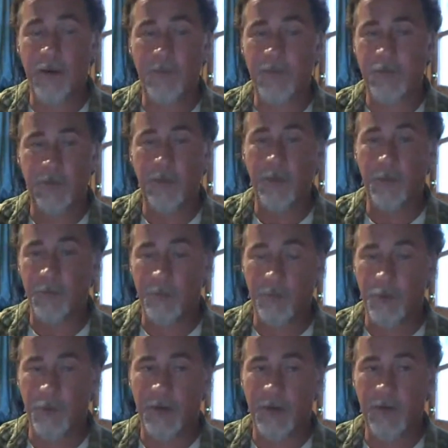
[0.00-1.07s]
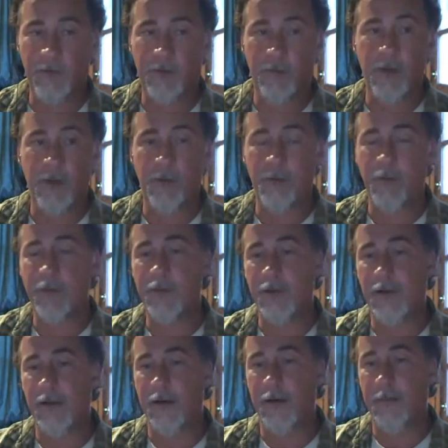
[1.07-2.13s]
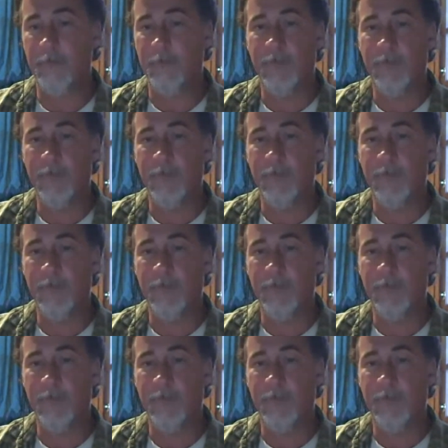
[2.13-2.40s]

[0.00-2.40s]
I'm just going to pull out some numbers, and